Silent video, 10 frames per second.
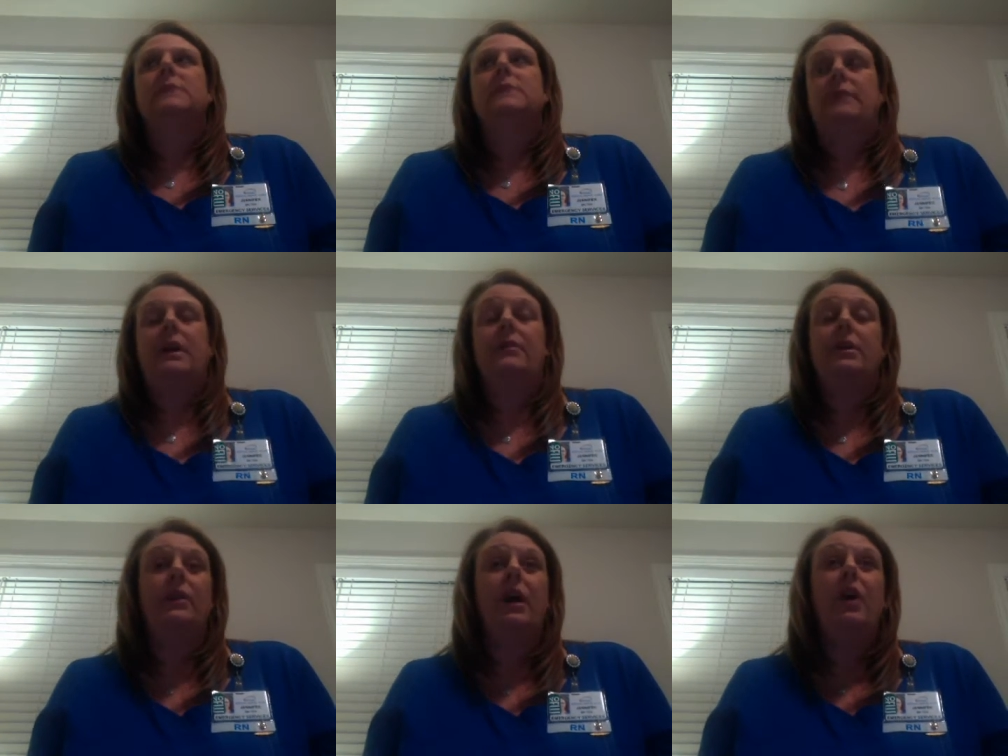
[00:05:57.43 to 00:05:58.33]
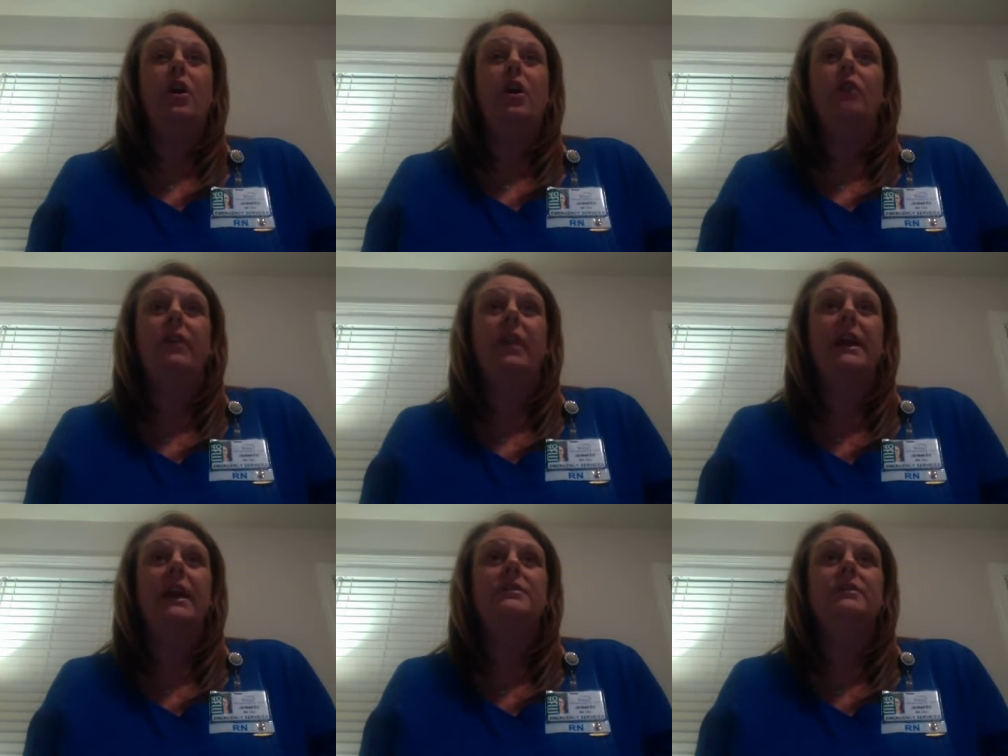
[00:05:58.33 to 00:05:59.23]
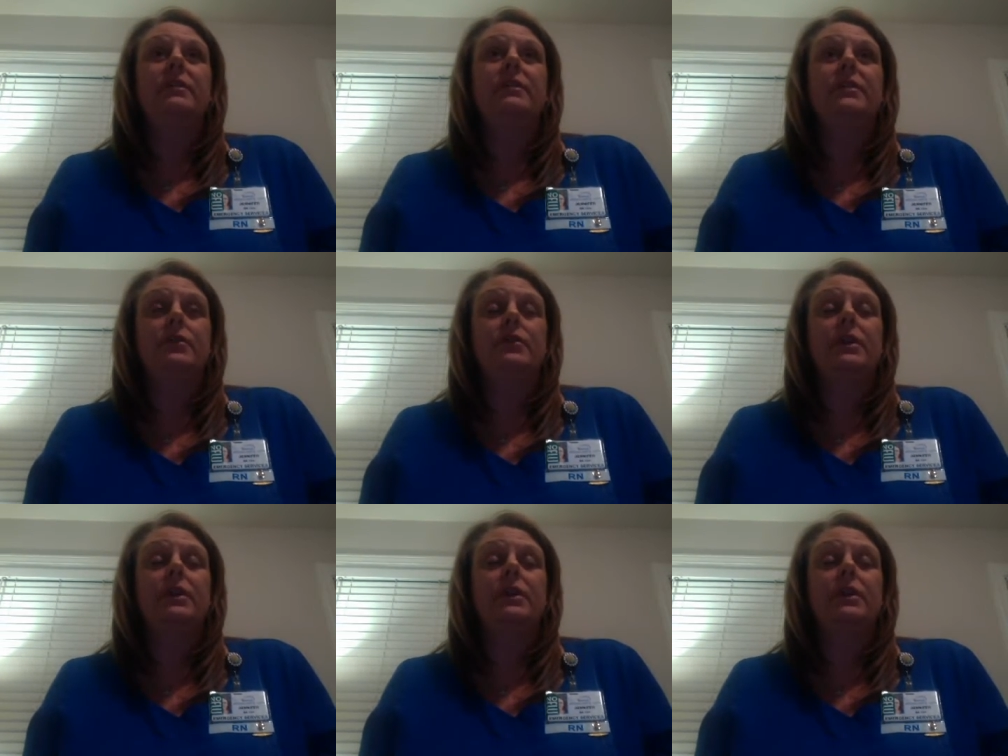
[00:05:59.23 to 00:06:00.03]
I don't know, over the age of 30,